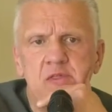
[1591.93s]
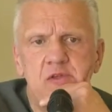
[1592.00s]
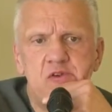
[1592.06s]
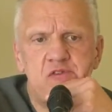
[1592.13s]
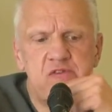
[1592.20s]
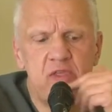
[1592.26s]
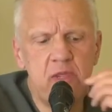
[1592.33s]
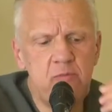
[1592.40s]

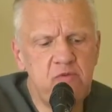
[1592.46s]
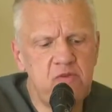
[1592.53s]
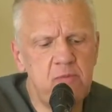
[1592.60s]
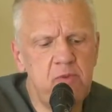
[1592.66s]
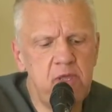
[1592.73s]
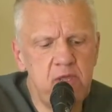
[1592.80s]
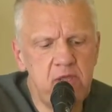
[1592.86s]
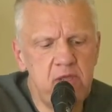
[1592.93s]
There seems
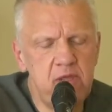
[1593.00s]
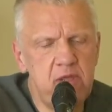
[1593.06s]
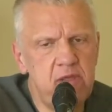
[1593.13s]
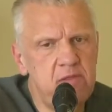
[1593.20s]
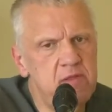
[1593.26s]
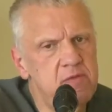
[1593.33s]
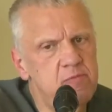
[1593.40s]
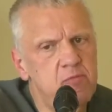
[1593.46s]
to be,
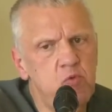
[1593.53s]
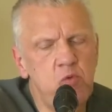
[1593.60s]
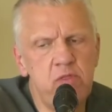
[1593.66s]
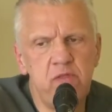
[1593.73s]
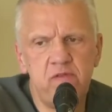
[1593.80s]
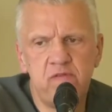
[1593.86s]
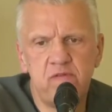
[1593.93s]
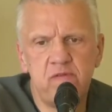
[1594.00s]
and boy,
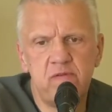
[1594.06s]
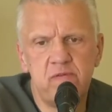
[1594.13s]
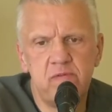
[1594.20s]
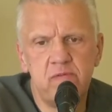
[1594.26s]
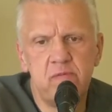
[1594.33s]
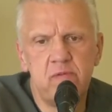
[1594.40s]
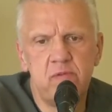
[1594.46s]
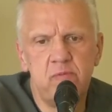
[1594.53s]
this
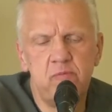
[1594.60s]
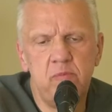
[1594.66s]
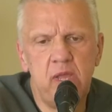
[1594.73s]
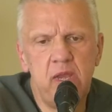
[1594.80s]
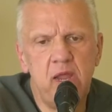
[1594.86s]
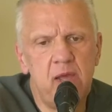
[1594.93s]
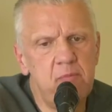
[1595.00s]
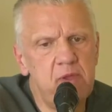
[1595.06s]

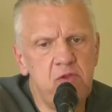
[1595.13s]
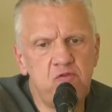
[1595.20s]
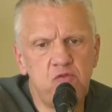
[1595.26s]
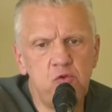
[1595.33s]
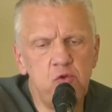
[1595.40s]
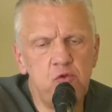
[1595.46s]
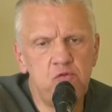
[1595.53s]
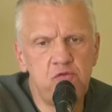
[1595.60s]
may not be
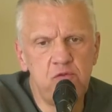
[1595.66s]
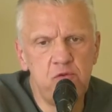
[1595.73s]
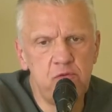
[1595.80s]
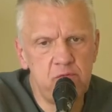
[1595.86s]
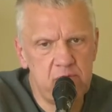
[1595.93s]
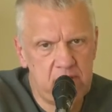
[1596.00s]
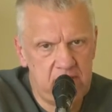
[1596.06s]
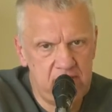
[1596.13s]
true.
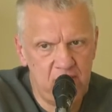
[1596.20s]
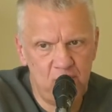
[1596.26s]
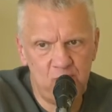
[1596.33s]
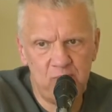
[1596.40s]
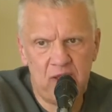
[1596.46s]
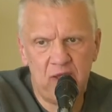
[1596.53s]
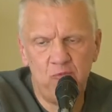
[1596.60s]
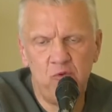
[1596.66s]
So I
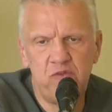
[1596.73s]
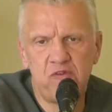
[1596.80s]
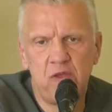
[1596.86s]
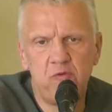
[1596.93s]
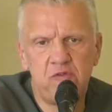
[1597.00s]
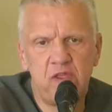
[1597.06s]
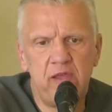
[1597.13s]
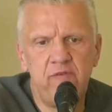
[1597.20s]
don't. I wish
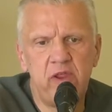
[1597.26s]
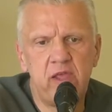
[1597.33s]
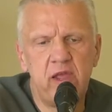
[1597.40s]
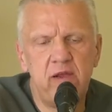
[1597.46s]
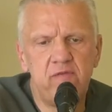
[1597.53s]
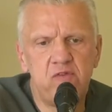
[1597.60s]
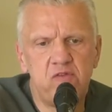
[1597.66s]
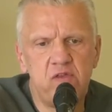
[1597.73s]
I was having a
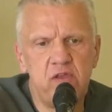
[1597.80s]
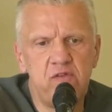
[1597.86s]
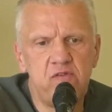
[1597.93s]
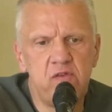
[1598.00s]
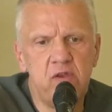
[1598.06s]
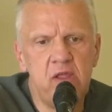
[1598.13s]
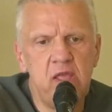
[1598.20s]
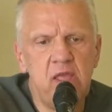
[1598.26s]

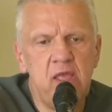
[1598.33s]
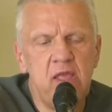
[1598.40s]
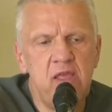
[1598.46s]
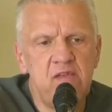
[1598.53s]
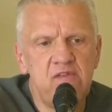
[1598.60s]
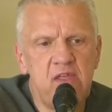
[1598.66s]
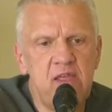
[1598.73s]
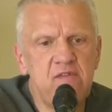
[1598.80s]
conversation.
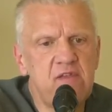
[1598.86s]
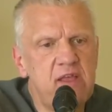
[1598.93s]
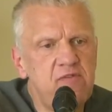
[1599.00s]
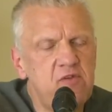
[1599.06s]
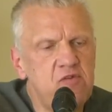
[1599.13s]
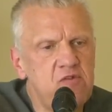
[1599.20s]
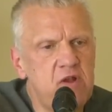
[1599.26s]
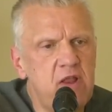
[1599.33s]
Sounds like
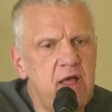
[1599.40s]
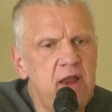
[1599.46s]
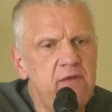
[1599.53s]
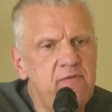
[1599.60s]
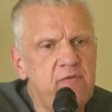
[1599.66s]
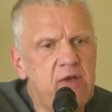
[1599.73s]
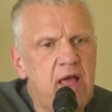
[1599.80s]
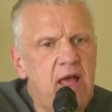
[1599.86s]
there's a lot
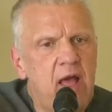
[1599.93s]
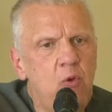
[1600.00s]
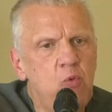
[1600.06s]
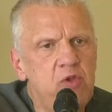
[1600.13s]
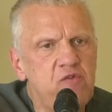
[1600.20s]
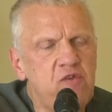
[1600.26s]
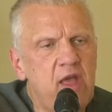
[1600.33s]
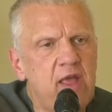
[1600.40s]
of I
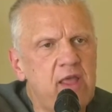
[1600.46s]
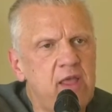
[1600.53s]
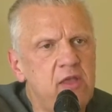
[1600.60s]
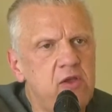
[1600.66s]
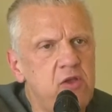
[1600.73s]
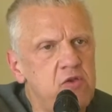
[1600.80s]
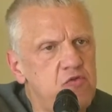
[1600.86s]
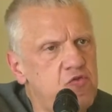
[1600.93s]
wish I
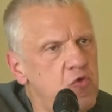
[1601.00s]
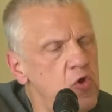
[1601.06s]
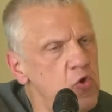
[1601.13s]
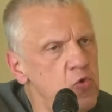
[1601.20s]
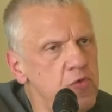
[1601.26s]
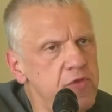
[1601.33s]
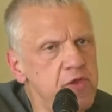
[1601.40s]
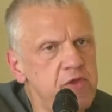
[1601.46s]
could
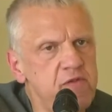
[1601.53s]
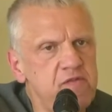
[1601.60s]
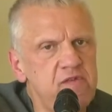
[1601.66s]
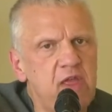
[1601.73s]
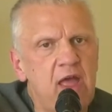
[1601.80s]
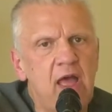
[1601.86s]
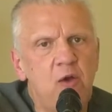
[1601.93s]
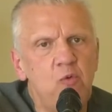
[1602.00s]
control
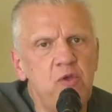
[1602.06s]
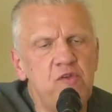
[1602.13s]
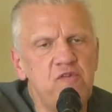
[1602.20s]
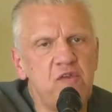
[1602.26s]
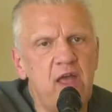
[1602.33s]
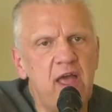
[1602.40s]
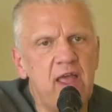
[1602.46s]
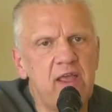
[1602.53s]
this. I right.
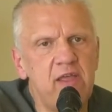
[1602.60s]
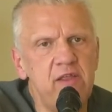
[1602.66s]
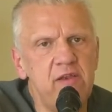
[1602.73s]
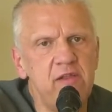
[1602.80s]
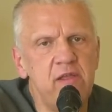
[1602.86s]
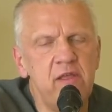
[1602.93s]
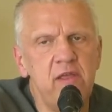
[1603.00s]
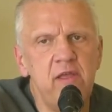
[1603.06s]
wish I could.